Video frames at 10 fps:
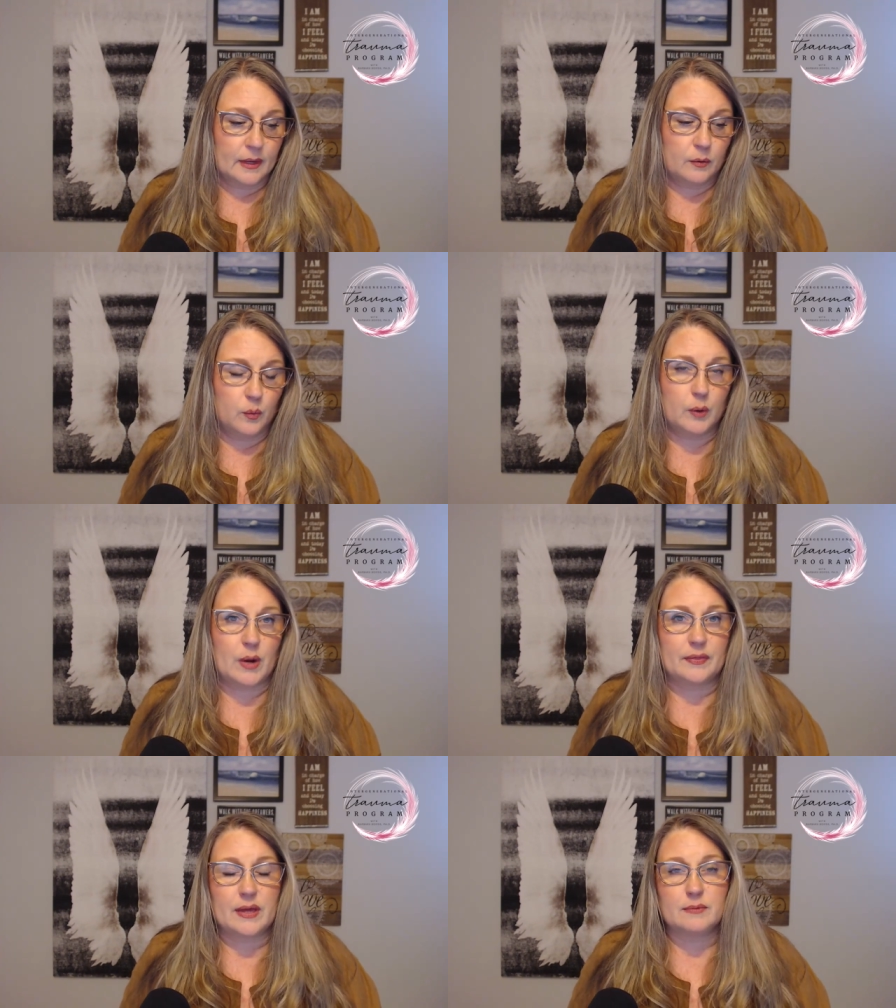We
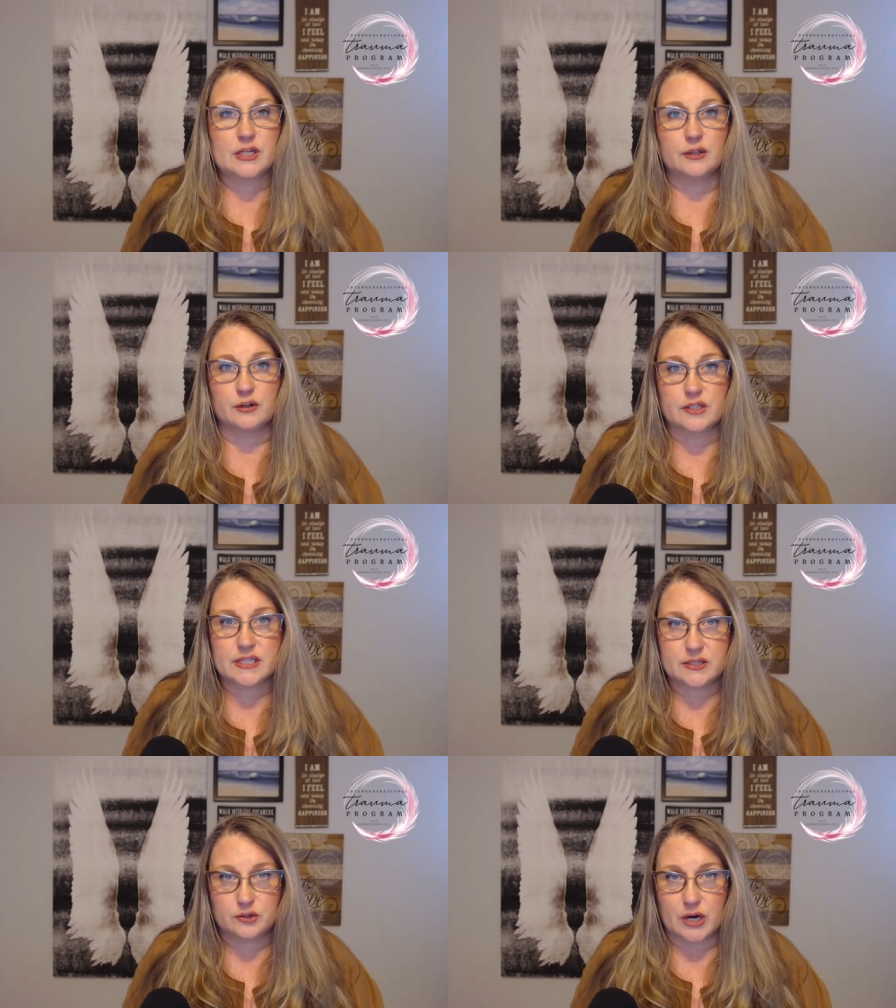want them to learn
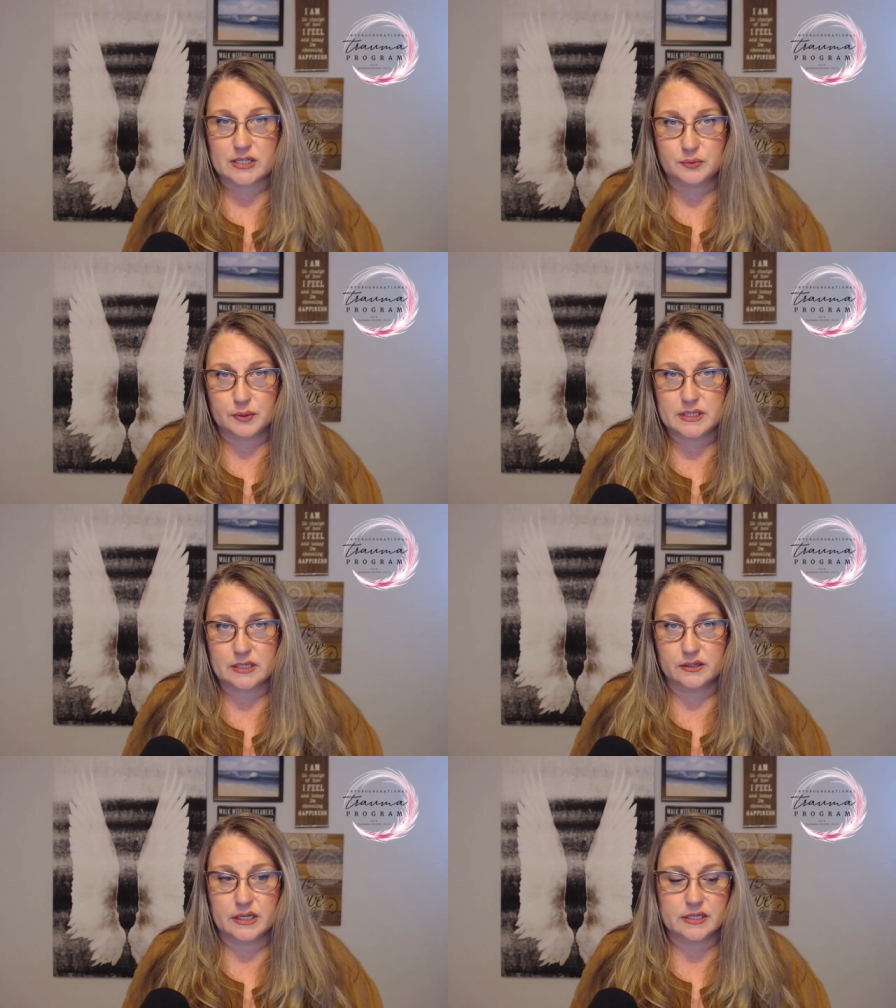stress
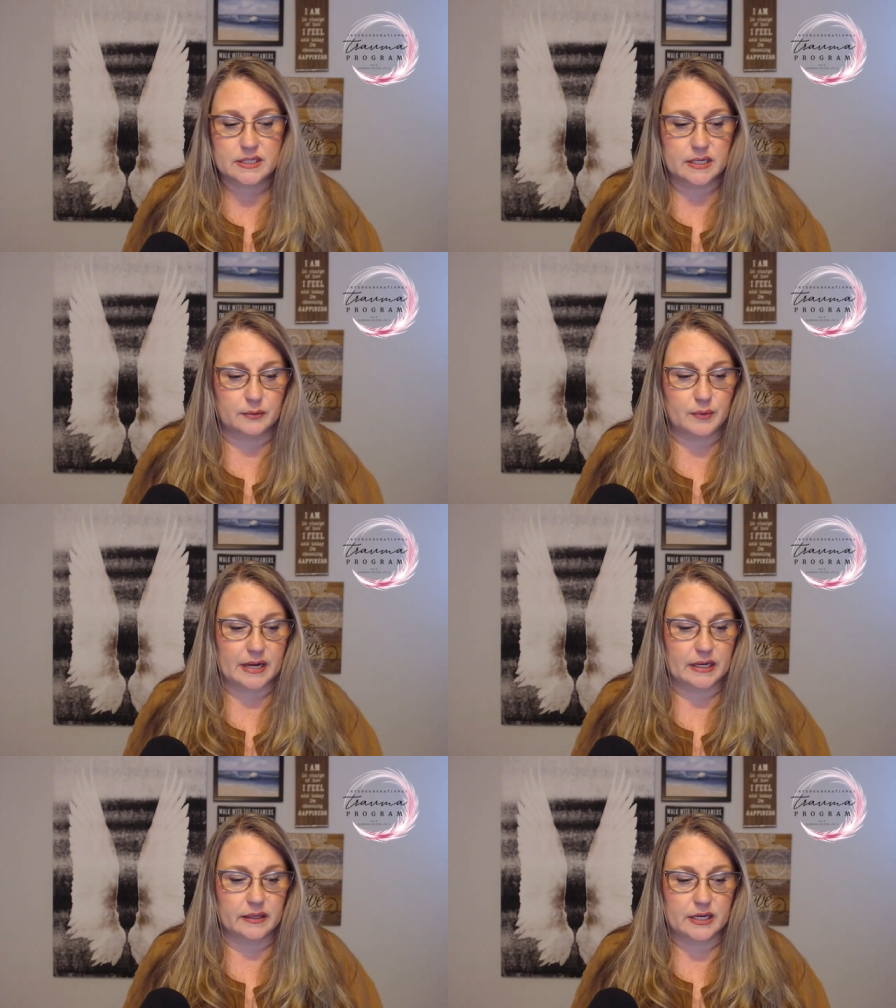resilience and
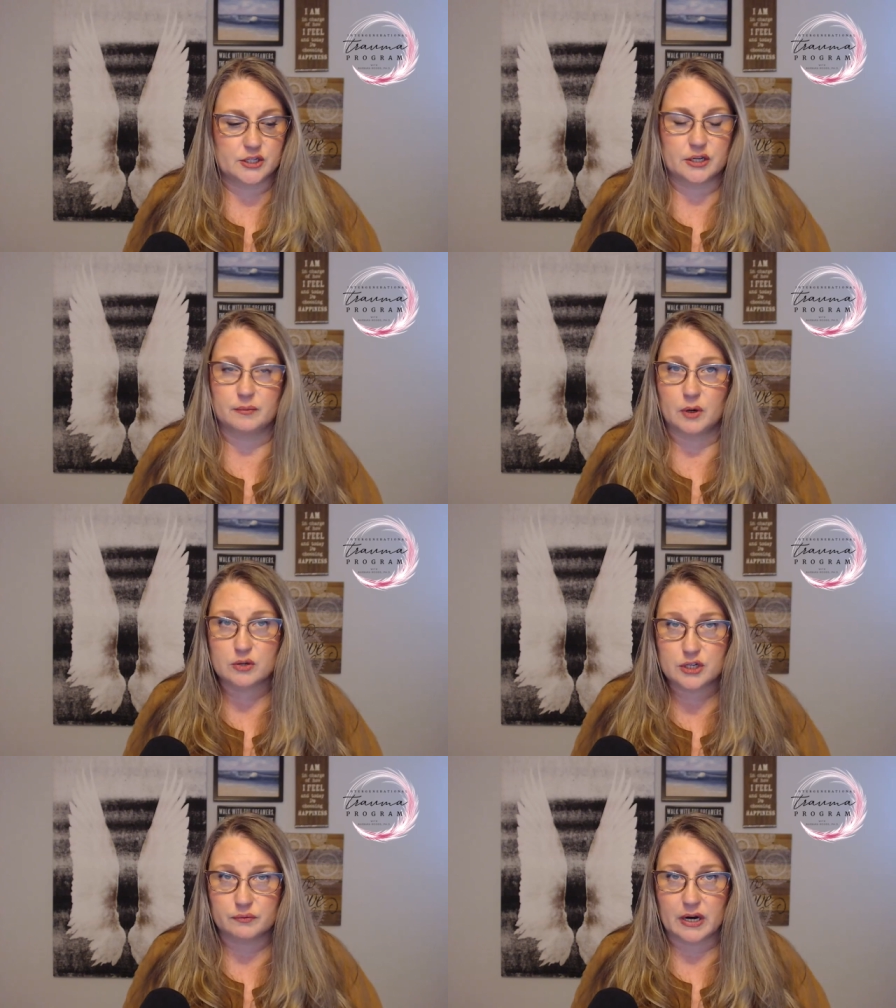regulation,
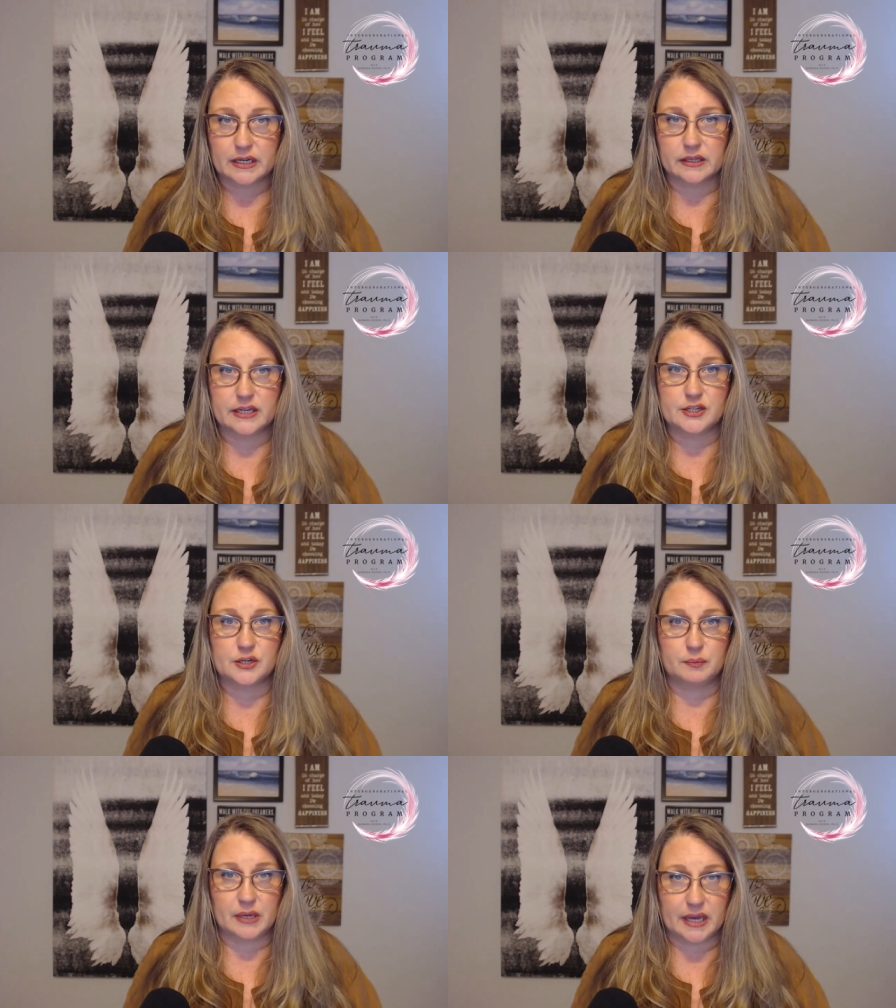emotion
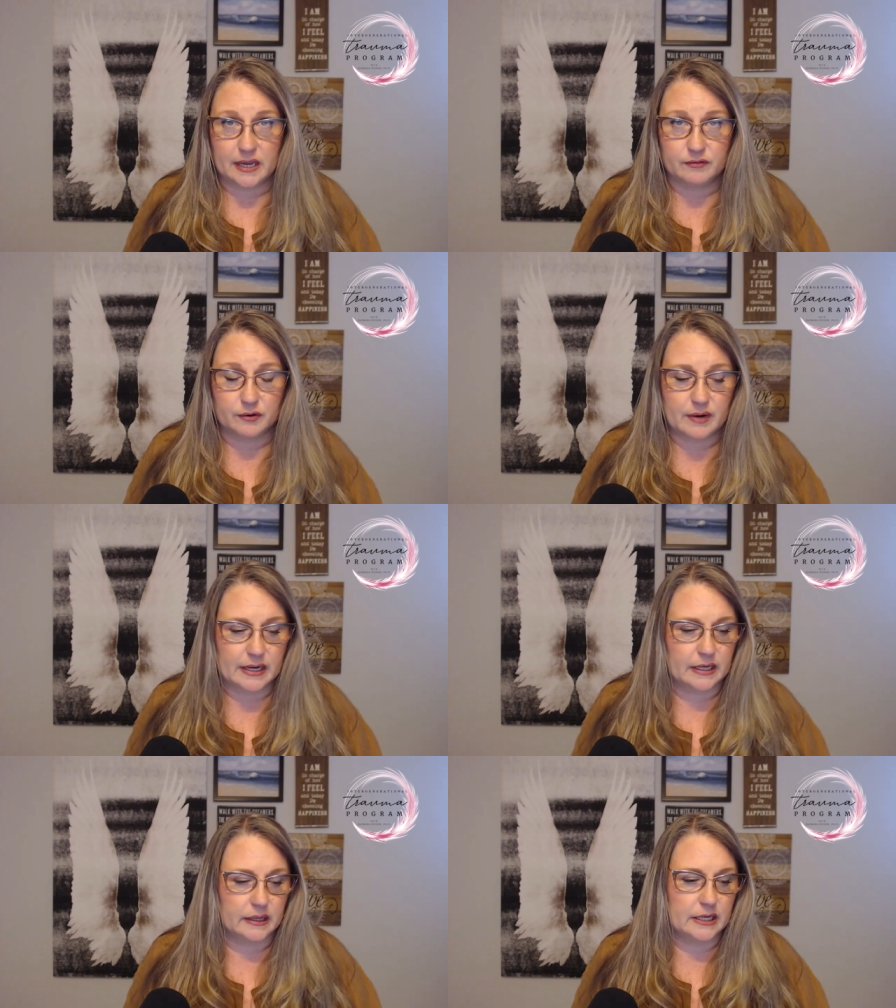regulation, behavior
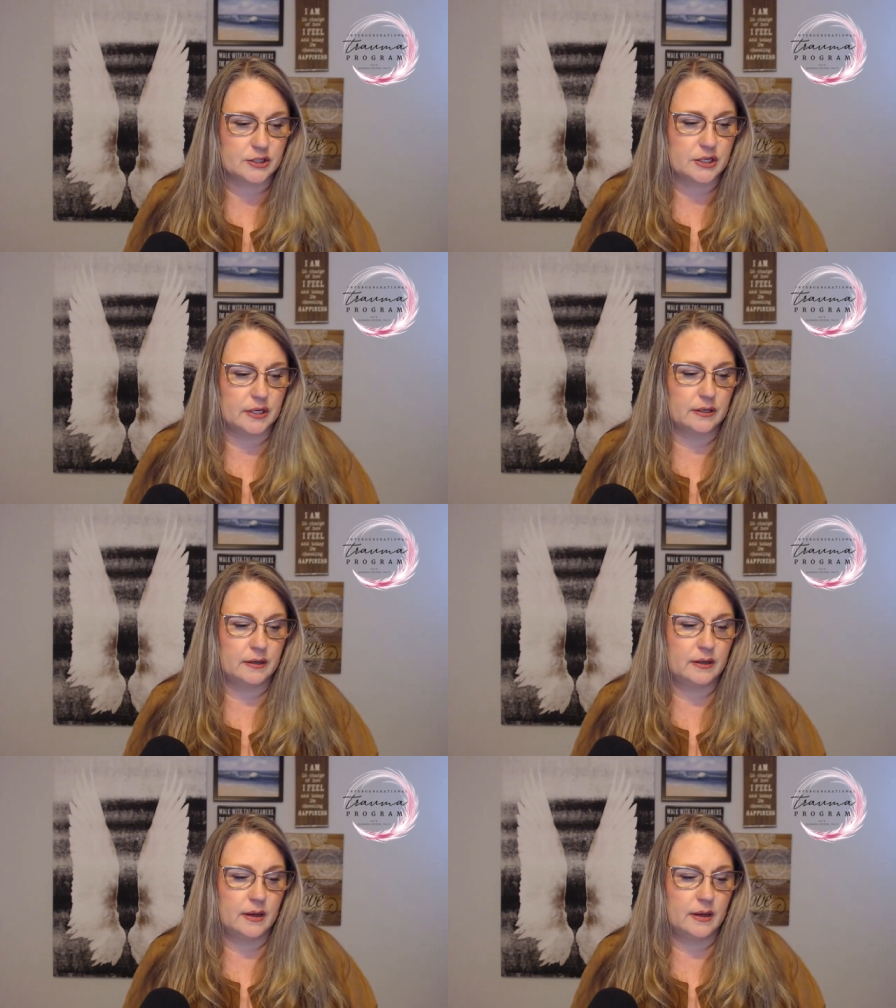regulation,